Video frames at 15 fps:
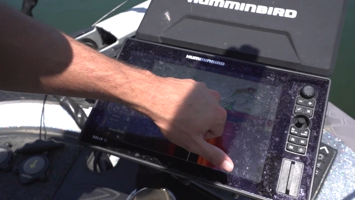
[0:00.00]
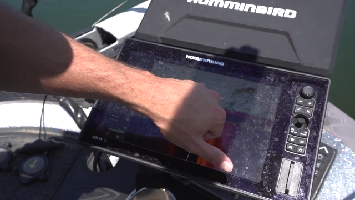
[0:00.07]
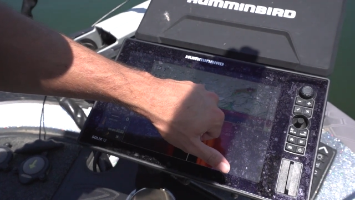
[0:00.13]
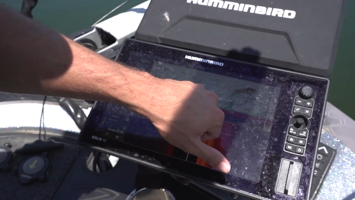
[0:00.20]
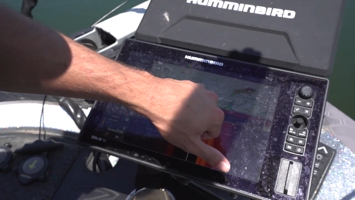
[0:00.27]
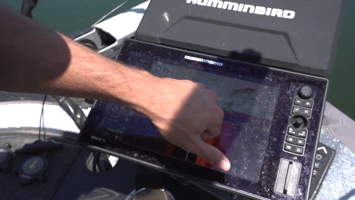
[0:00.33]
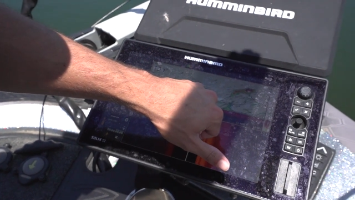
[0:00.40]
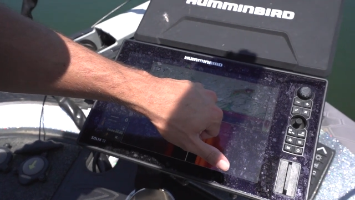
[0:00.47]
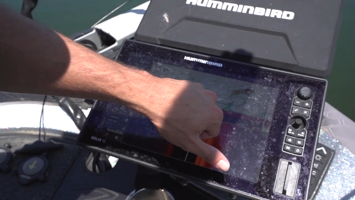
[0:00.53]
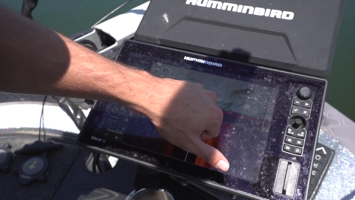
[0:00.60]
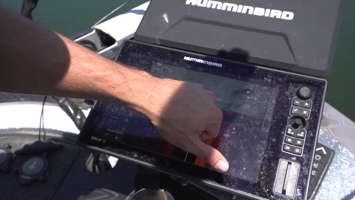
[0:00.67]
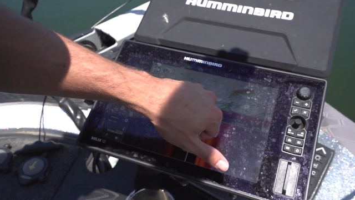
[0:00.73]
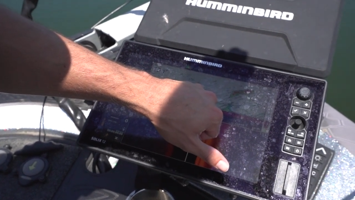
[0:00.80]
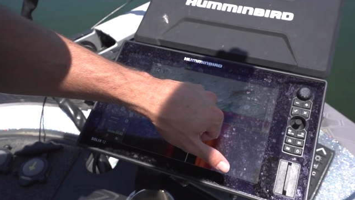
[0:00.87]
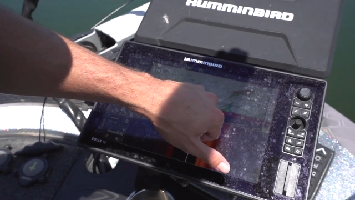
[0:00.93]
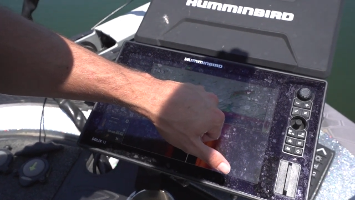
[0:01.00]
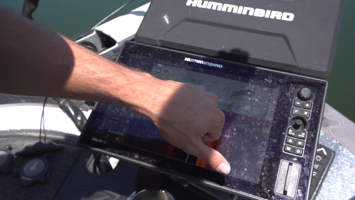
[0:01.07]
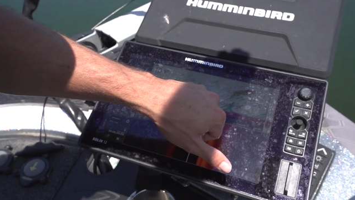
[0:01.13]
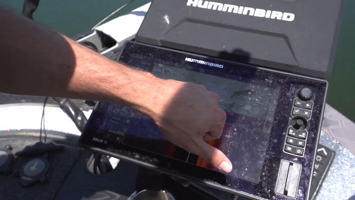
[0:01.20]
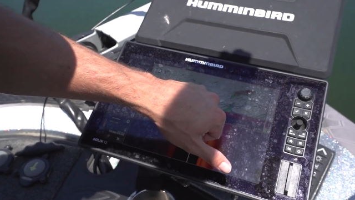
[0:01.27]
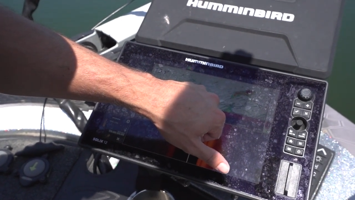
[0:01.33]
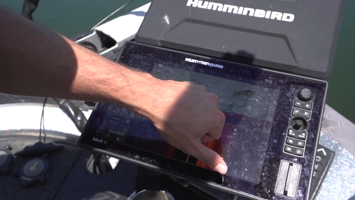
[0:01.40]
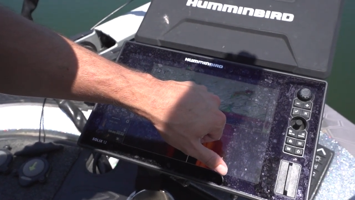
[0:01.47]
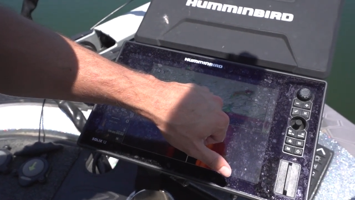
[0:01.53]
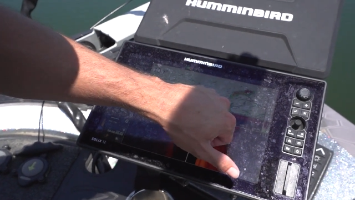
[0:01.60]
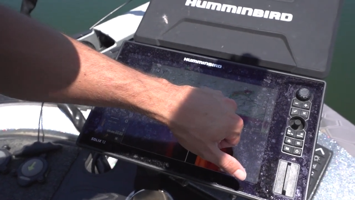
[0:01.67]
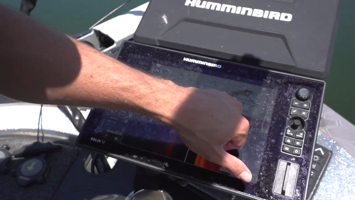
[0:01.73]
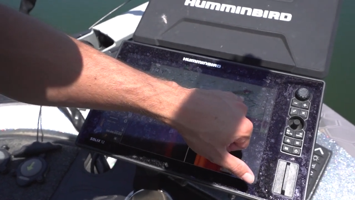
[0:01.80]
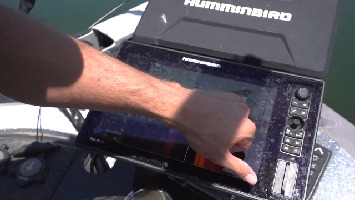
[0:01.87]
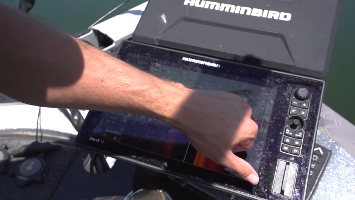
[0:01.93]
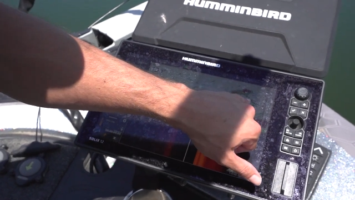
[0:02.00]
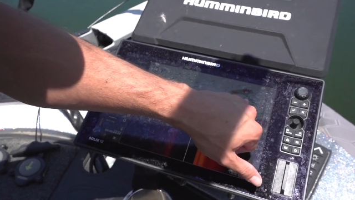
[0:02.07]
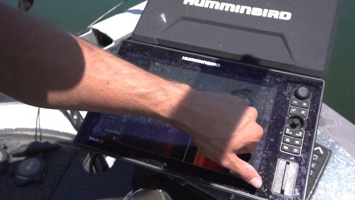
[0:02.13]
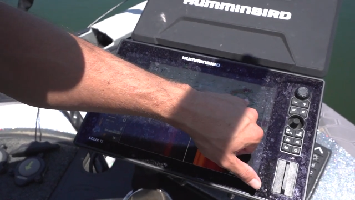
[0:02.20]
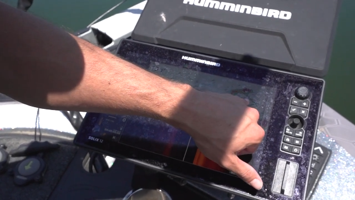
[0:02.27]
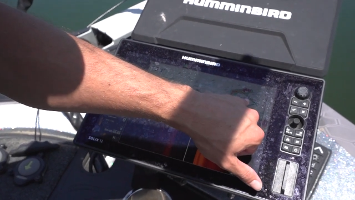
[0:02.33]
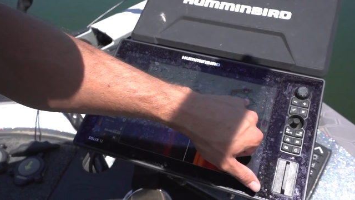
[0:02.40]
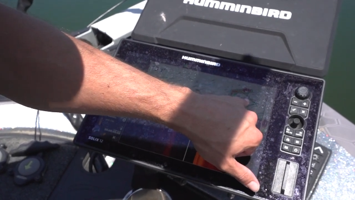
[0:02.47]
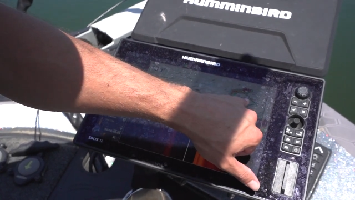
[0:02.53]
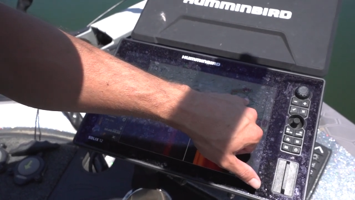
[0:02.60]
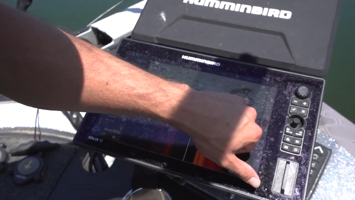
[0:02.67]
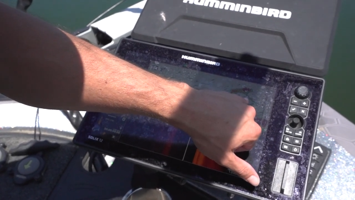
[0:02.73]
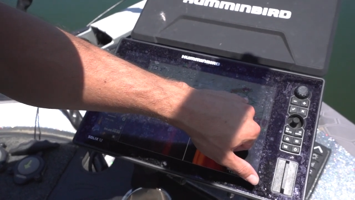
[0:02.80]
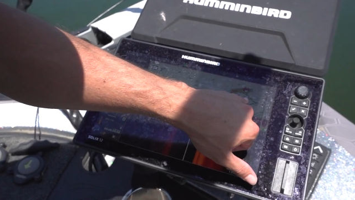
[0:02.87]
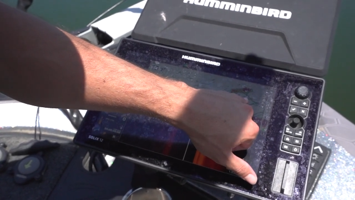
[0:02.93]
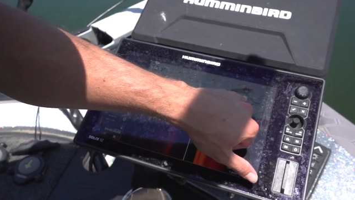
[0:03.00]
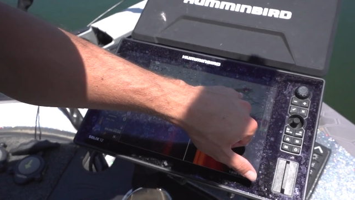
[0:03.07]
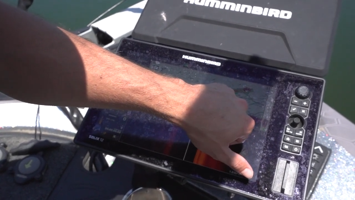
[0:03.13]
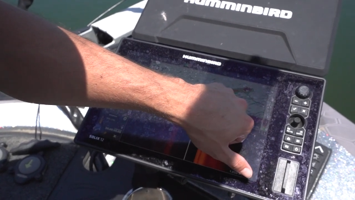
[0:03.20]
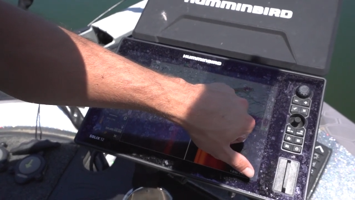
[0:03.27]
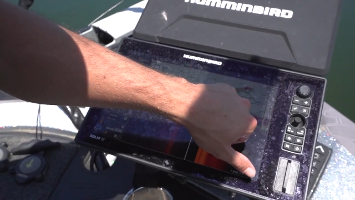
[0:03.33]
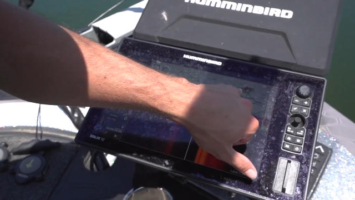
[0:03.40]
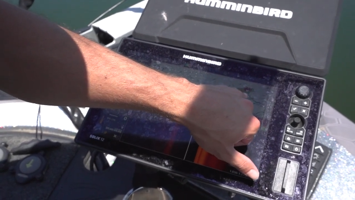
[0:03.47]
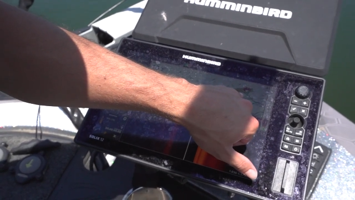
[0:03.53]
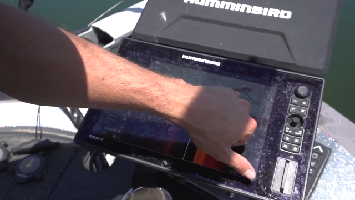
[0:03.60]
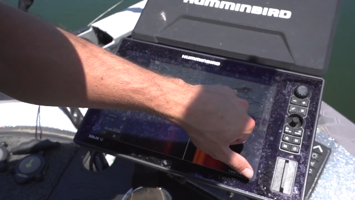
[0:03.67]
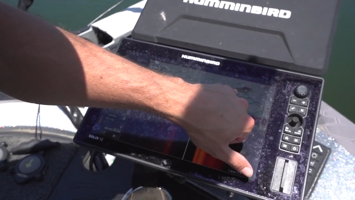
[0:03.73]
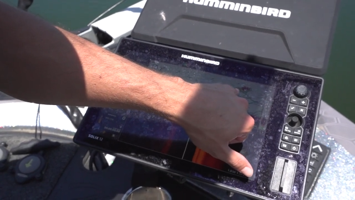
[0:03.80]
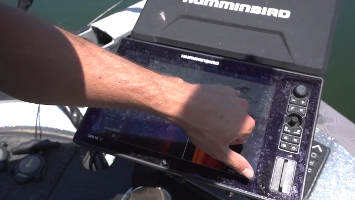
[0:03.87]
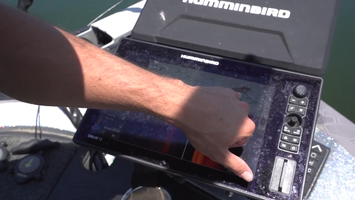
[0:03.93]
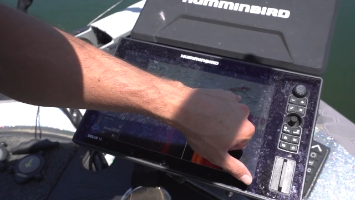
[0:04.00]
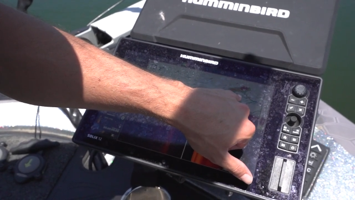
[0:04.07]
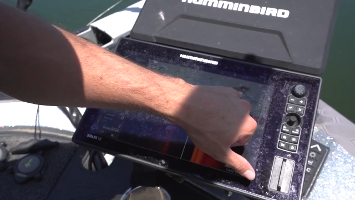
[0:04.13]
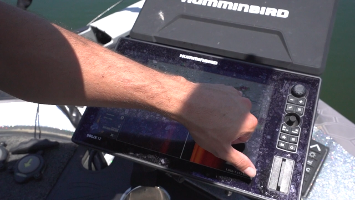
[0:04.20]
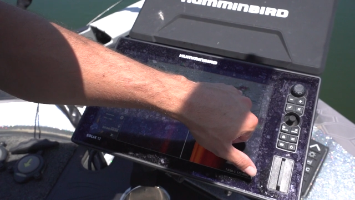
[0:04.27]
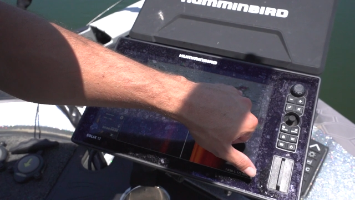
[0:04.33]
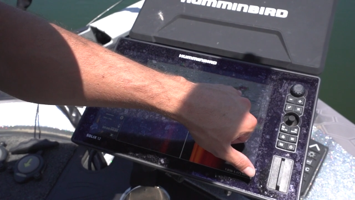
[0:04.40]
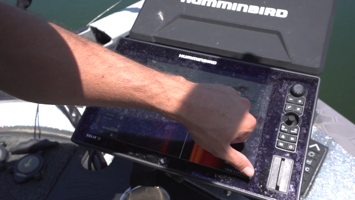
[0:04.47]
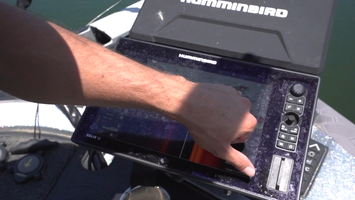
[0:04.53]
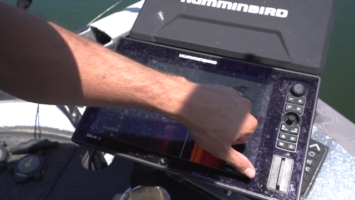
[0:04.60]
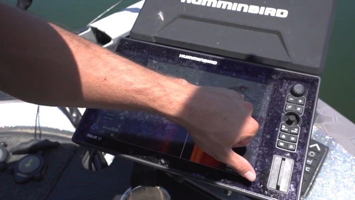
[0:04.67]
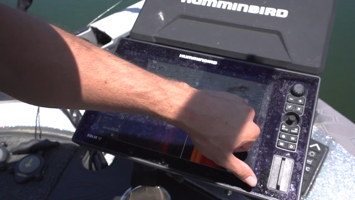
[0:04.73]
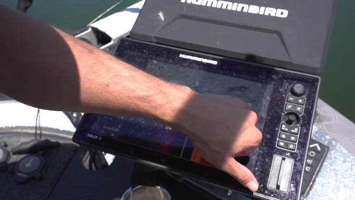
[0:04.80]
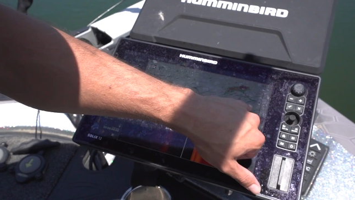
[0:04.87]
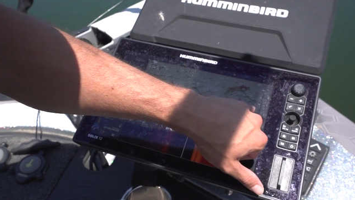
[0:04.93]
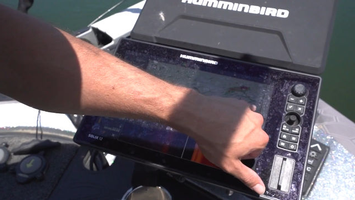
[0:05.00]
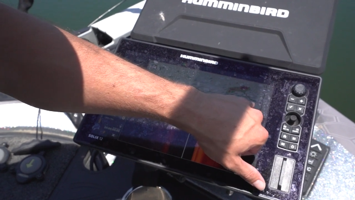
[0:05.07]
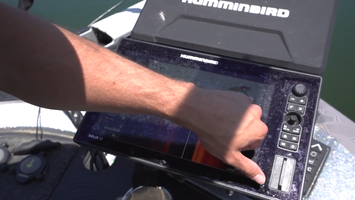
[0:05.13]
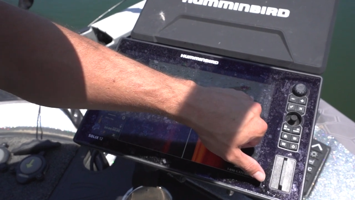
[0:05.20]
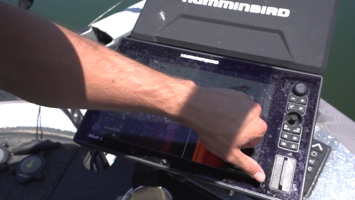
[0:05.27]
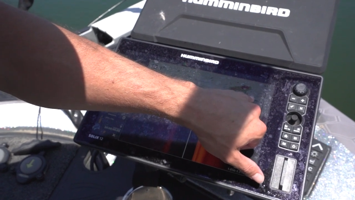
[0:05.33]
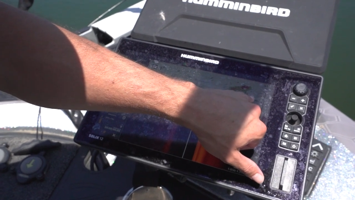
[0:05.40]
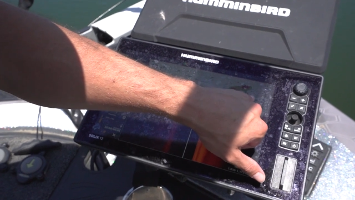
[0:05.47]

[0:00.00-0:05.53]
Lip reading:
No face is visible, so there are no lips to read.